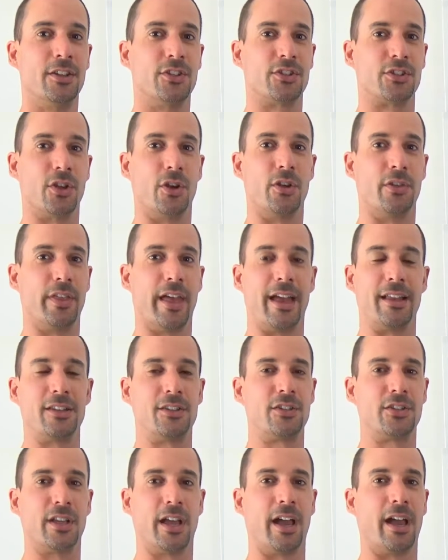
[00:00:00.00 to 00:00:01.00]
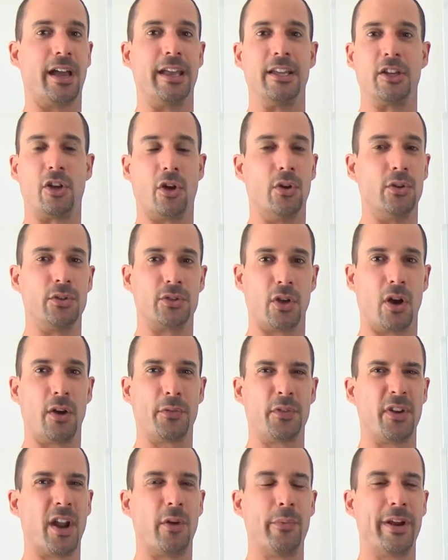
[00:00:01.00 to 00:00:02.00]
so that uh, it goes
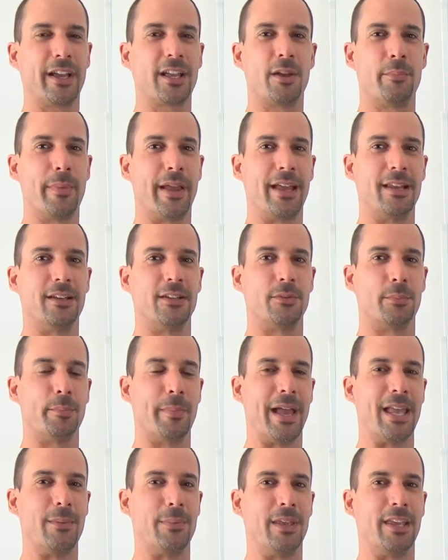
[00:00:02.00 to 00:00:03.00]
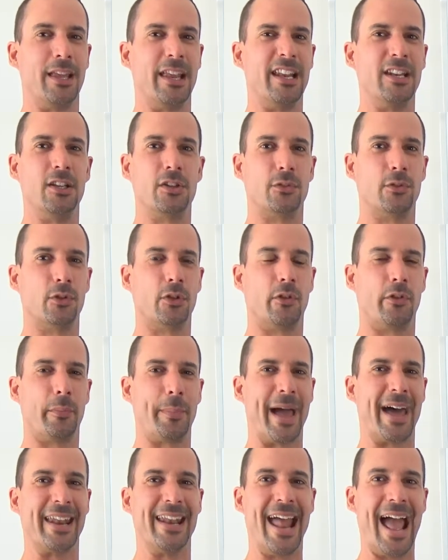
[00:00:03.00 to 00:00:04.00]
off. And I recommend maybe an interval of
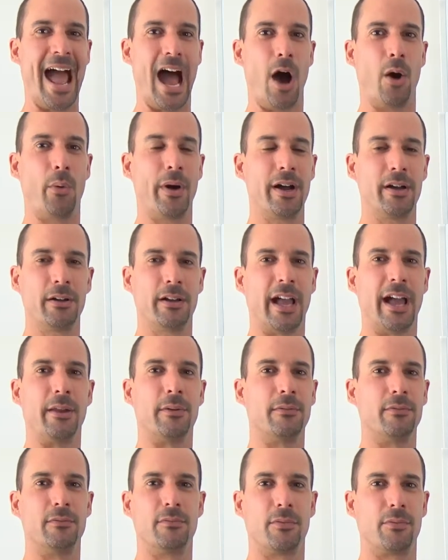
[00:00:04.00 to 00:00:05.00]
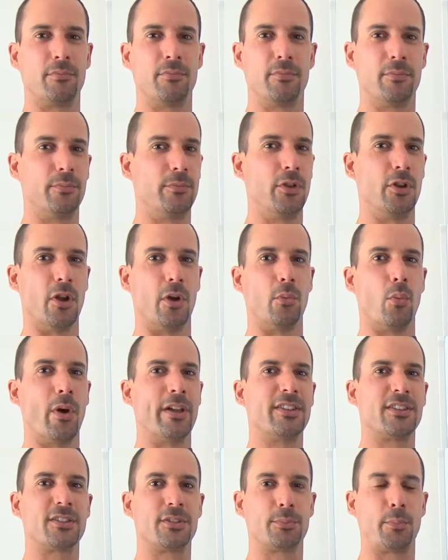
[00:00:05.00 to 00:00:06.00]
about an hour at you know
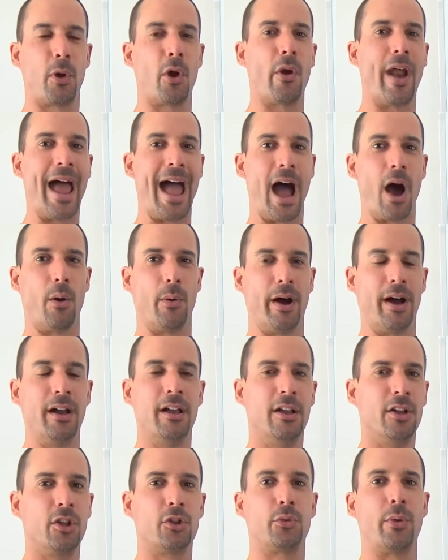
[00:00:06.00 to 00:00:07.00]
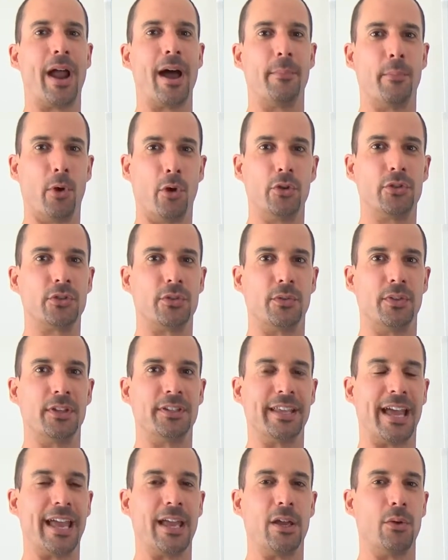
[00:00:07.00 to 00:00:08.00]
once per hour throughout most of the
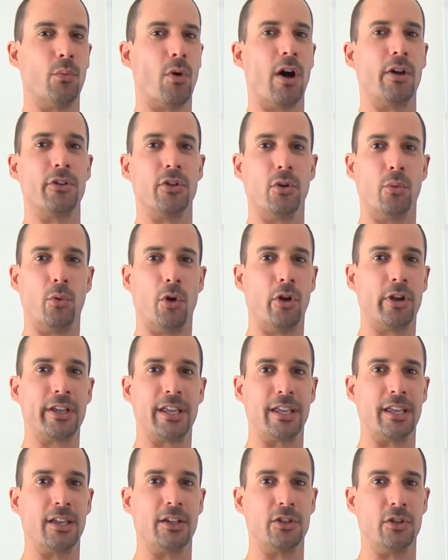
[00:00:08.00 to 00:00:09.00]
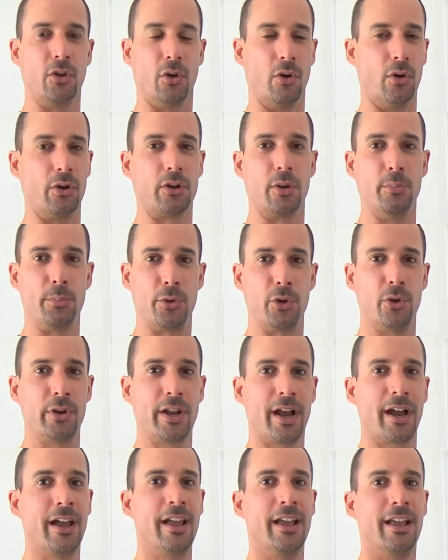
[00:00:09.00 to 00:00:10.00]
day while you're working at your
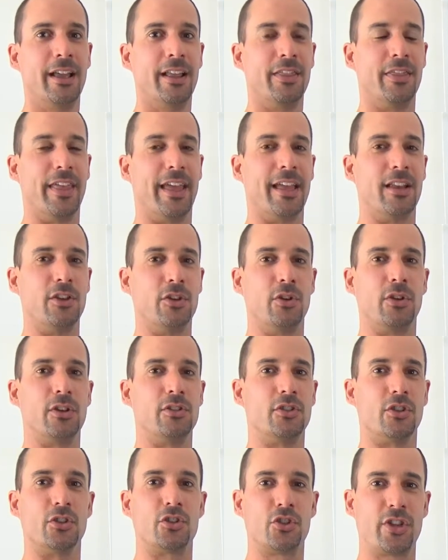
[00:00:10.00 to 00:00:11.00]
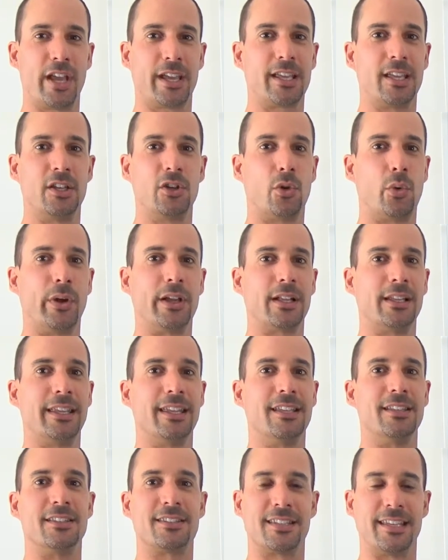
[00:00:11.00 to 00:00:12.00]
computer then you can just check in
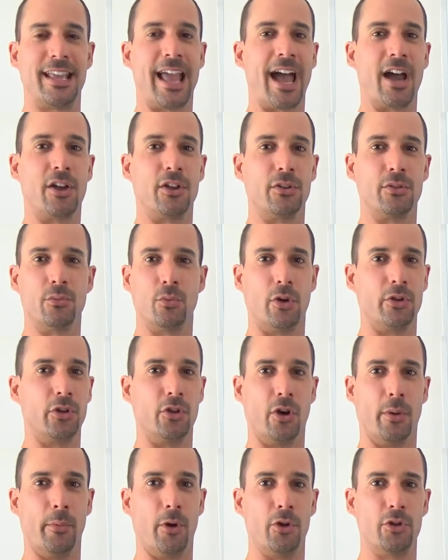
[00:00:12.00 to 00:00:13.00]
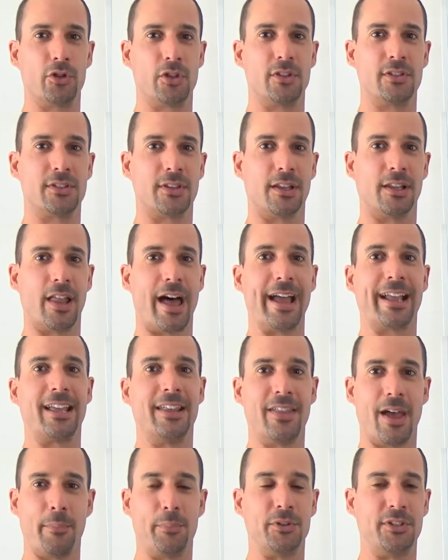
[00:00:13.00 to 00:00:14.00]
quickly and see how what your emotions are like
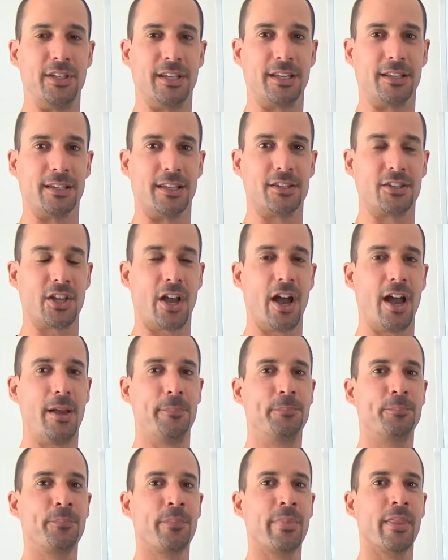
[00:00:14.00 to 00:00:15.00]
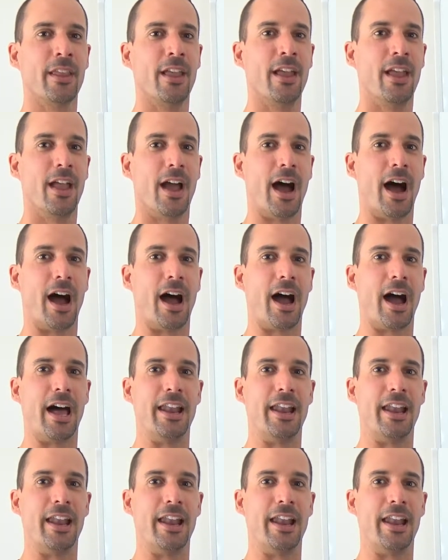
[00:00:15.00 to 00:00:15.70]
at that particular time uh,